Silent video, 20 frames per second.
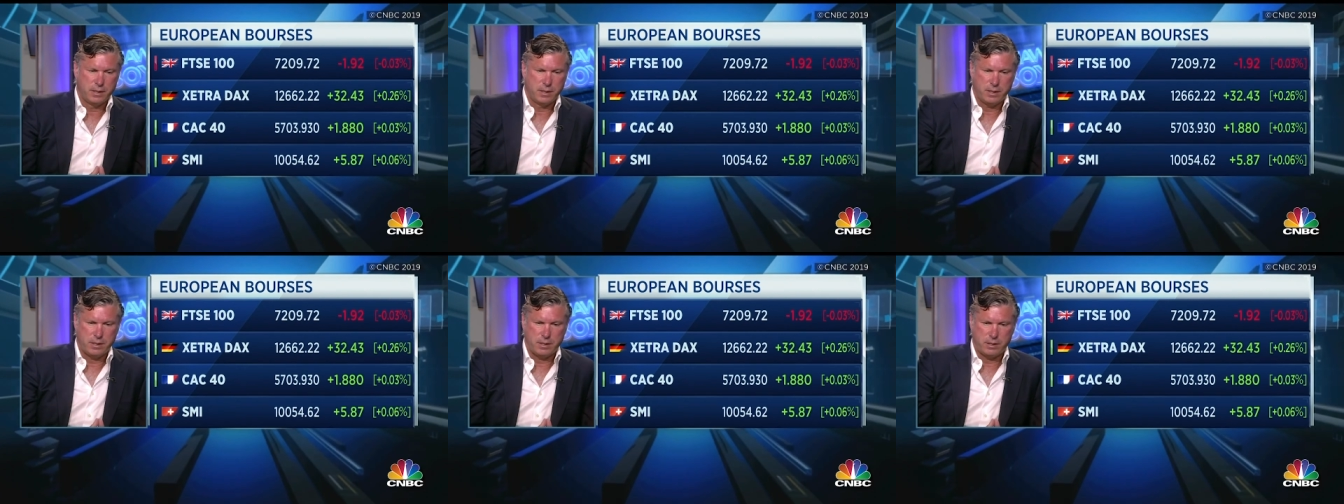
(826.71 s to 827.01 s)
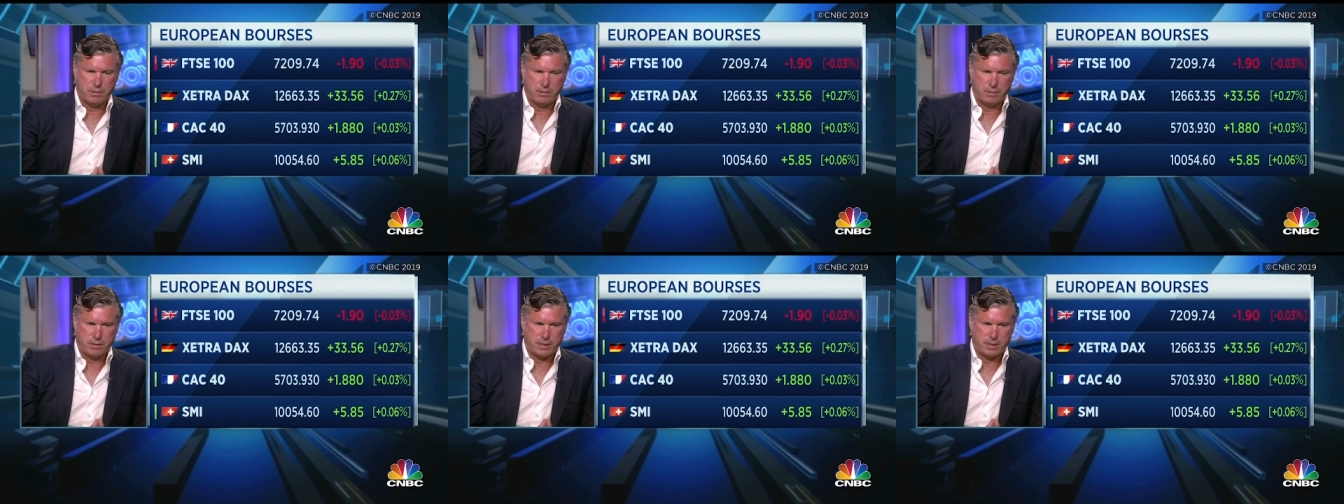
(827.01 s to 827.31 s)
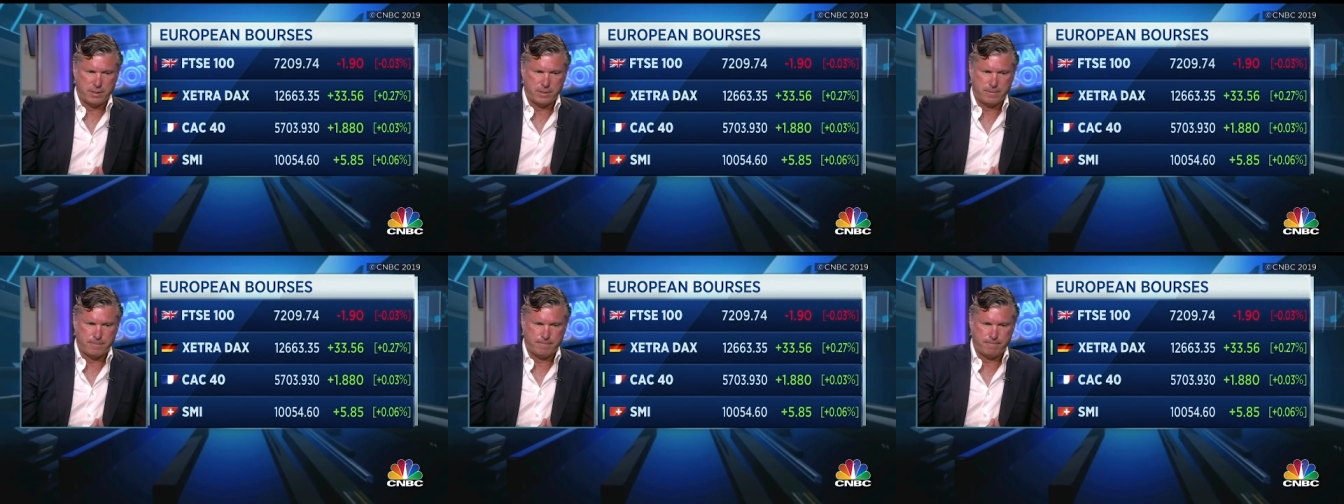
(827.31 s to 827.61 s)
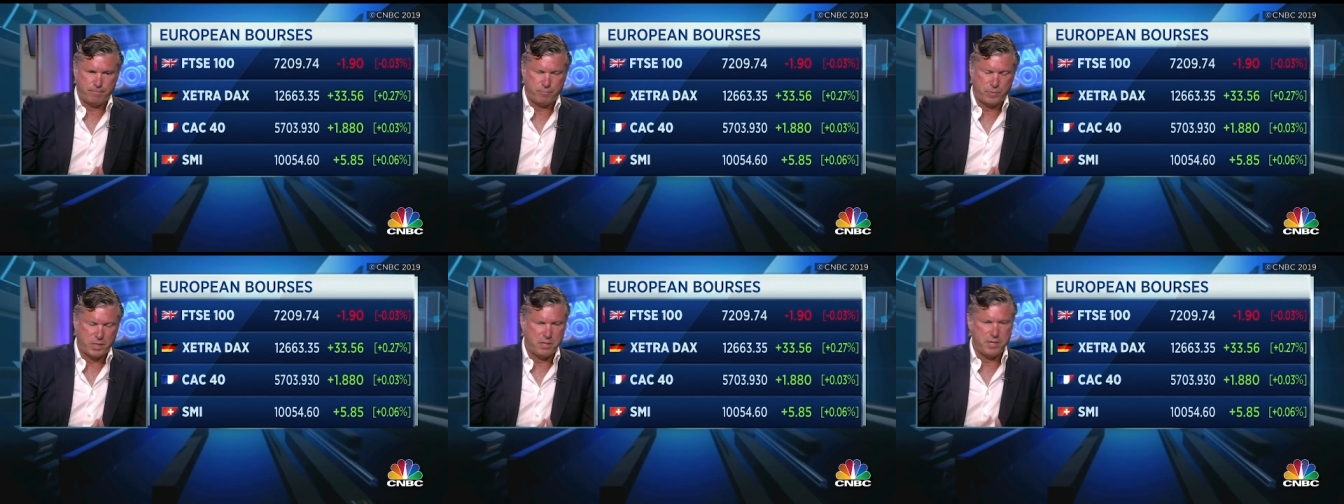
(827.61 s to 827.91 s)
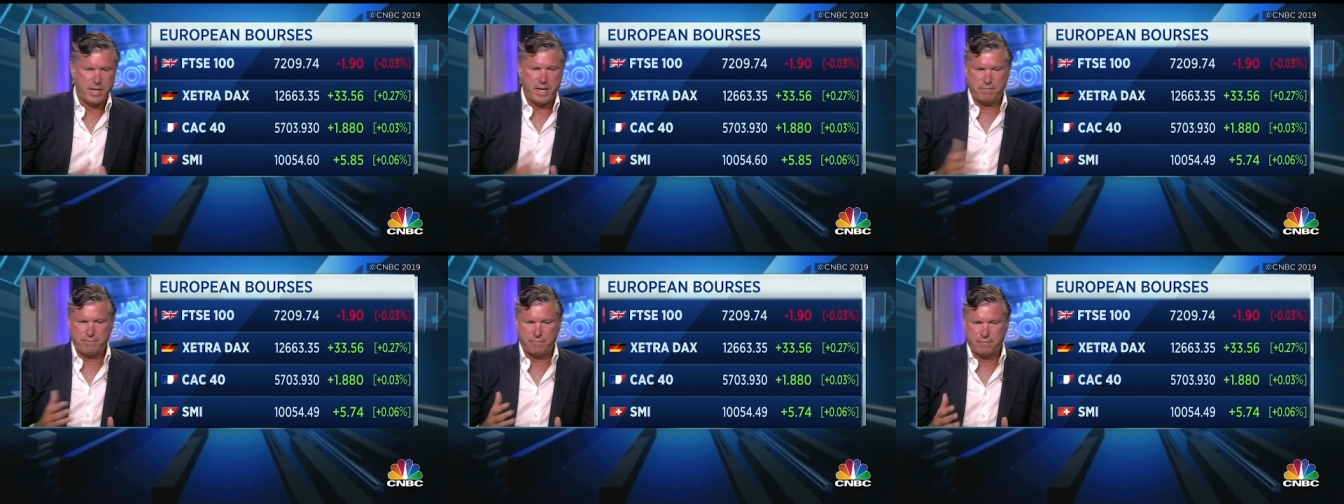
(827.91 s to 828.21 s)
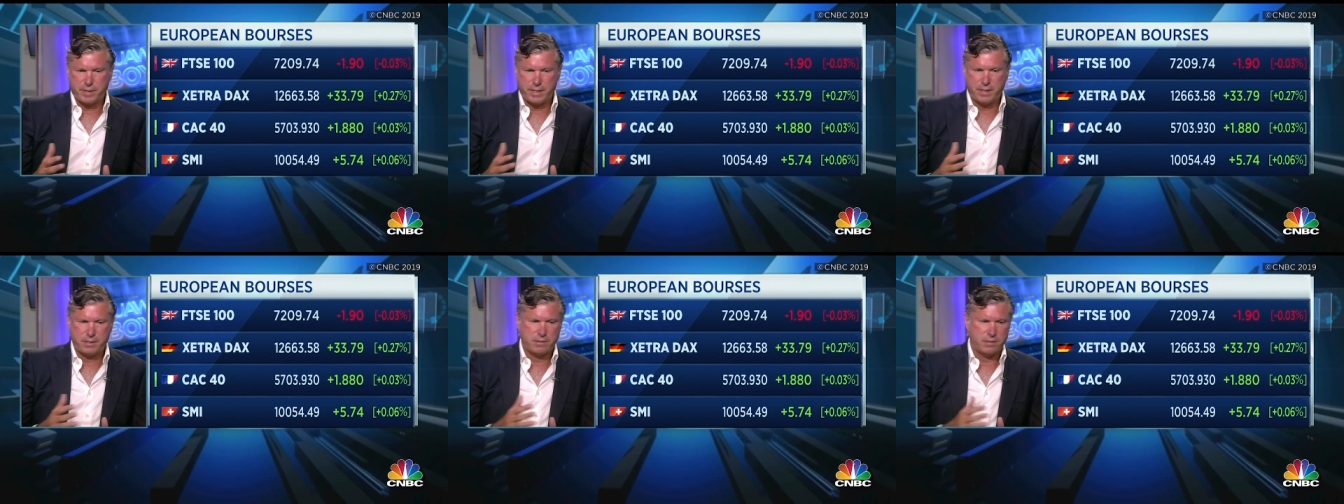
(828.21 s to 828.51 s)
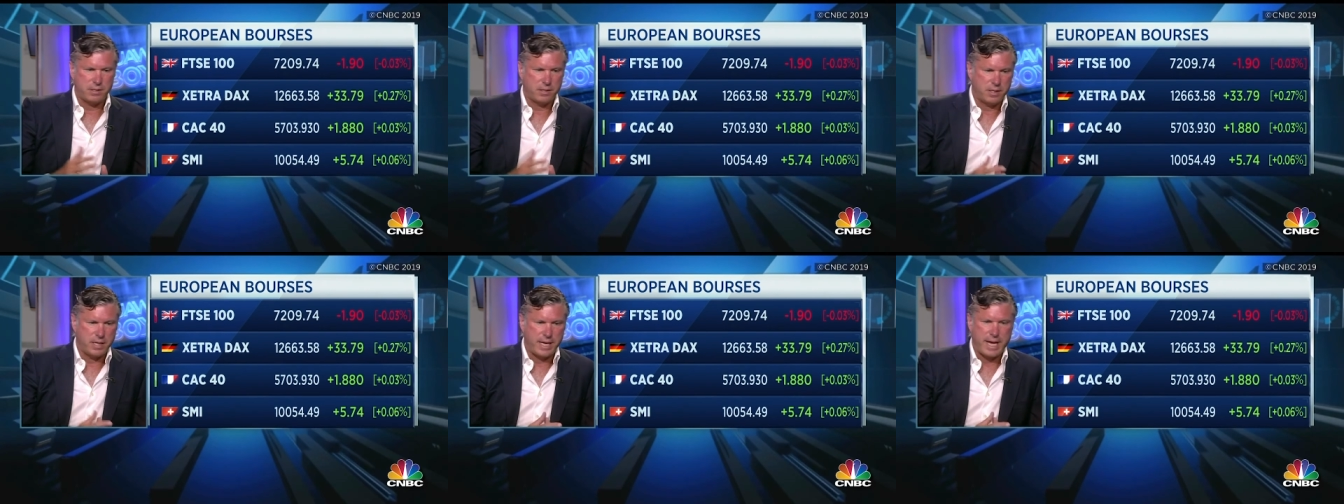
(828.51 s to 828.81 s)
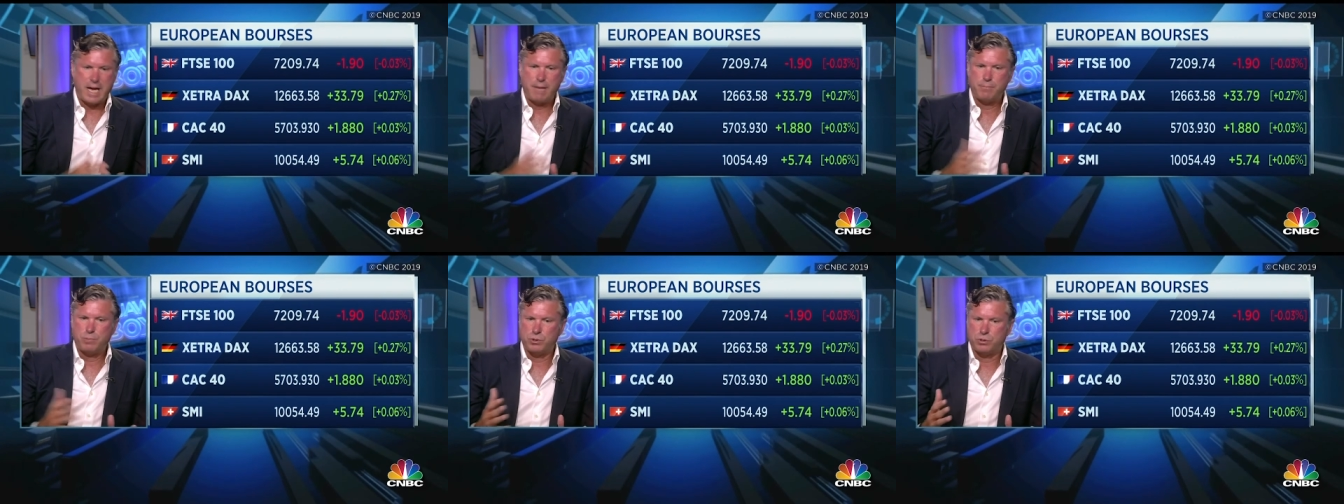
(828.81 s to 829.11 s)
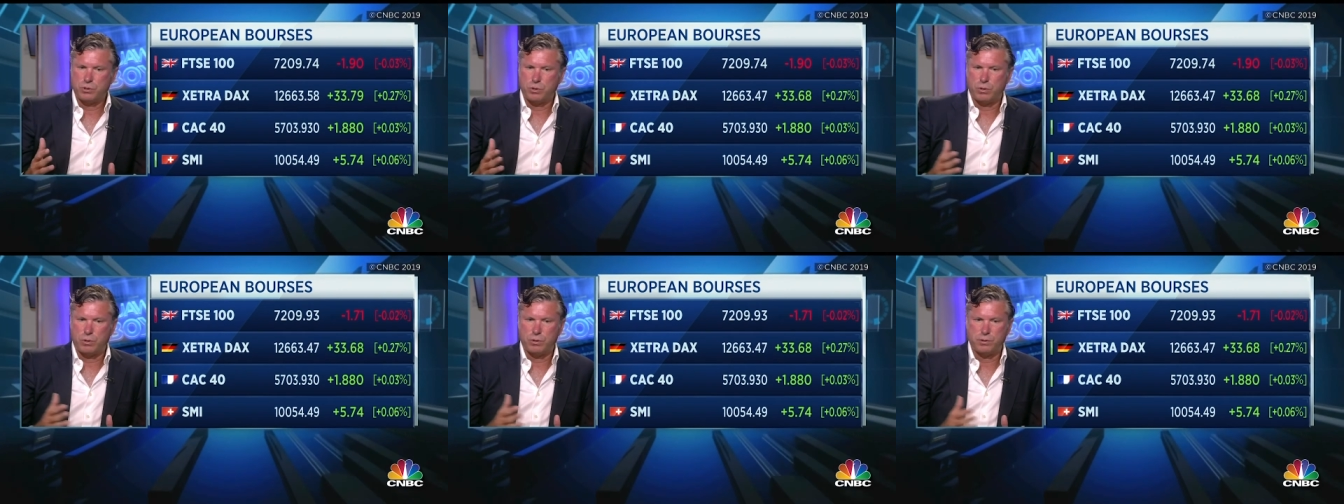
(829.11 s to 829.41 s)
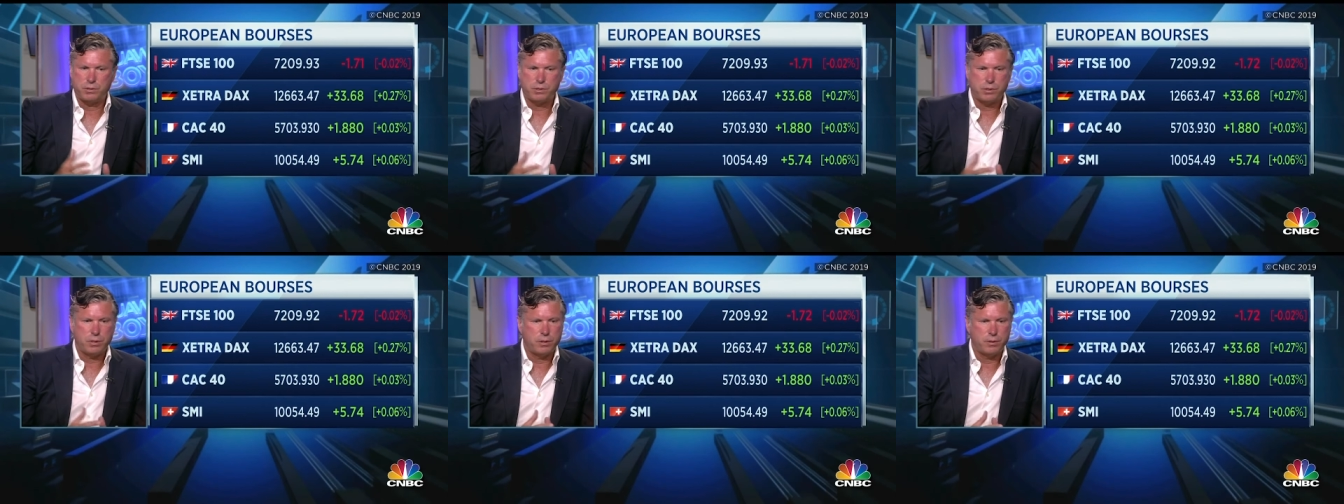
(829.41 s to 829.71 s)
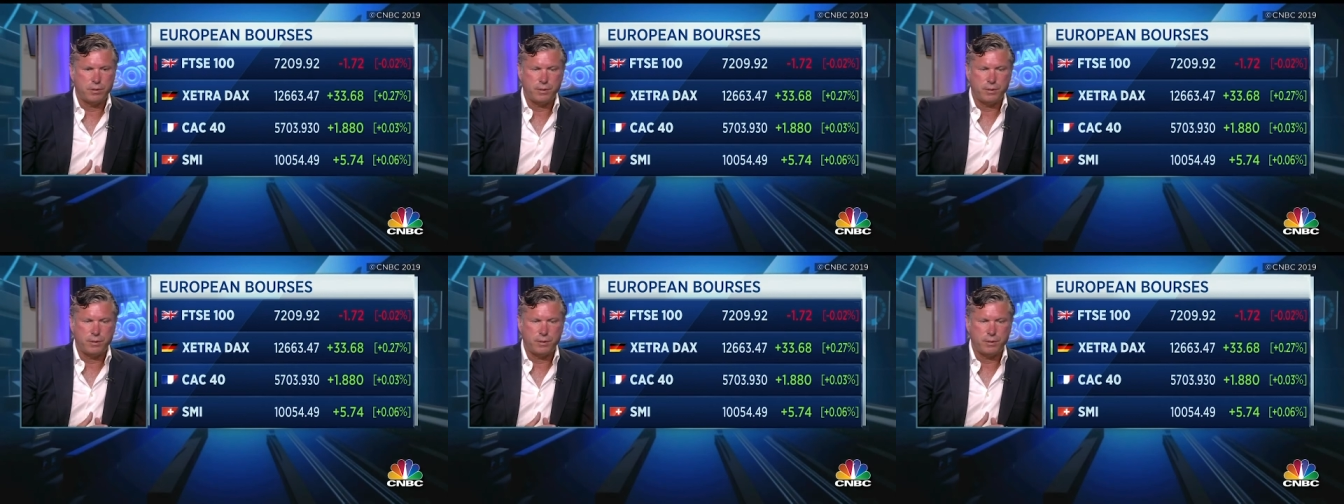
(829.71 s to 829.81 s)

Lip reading: Netflix and the Amazons.